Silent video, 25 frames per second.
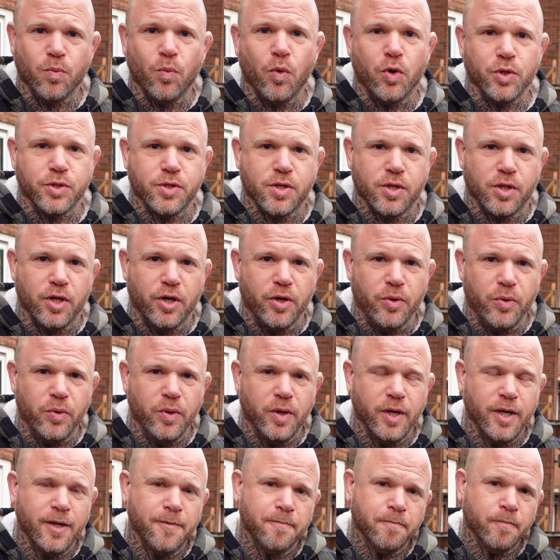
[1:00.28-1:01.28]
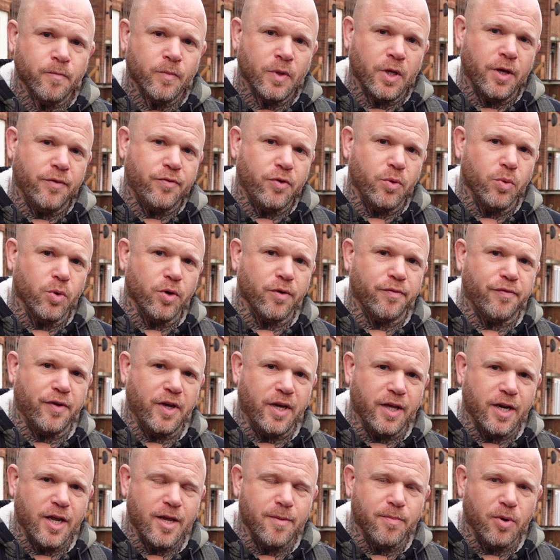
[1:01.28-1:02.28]
what to do if you want to
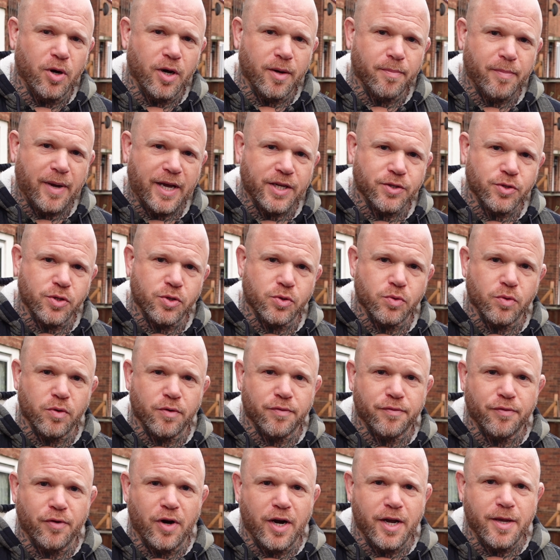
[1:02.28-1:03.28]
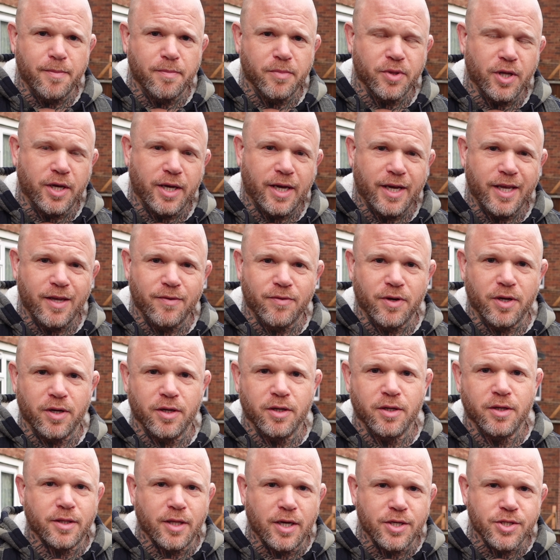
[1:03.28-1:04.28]
fit an e-bike battery to a frame that either
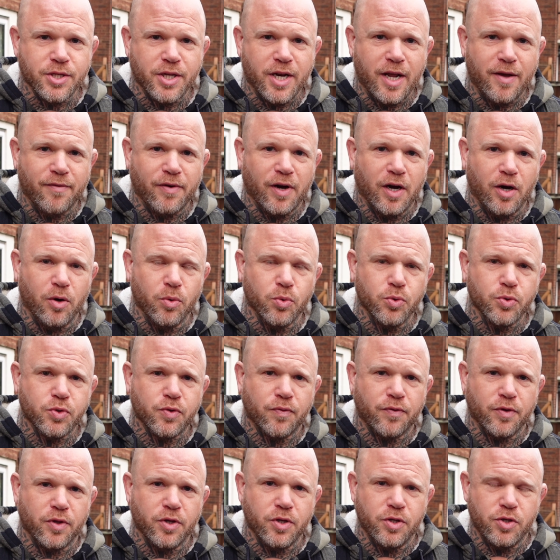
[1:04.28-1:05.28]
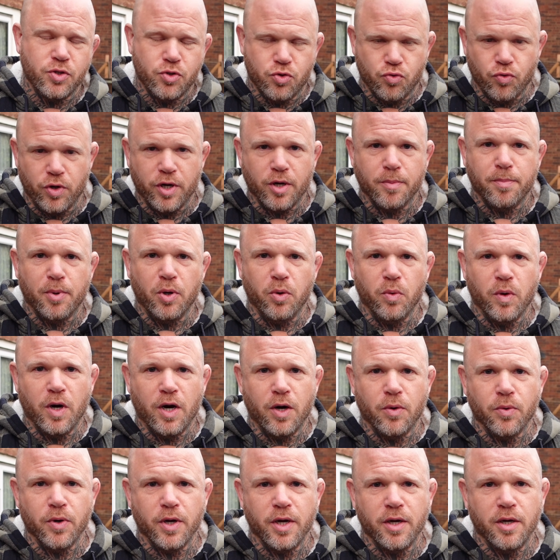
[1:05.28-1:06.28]
doesn't have holes for the drink bottle
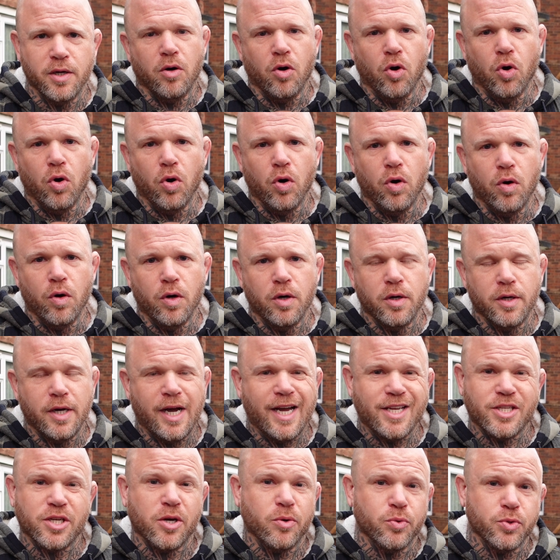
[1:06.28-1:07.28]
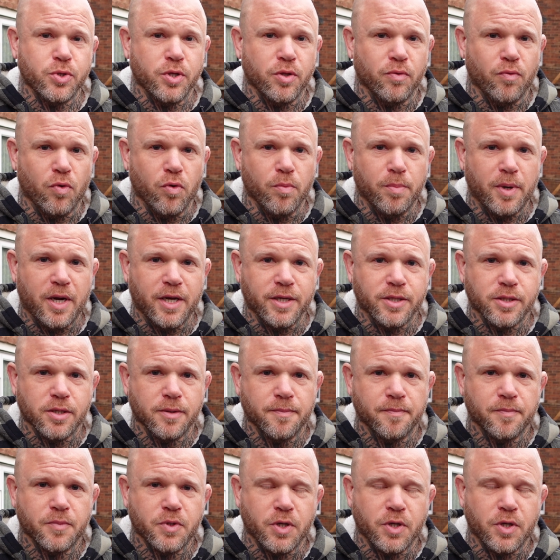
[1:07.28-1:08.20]
holder or has holes in the wrong place.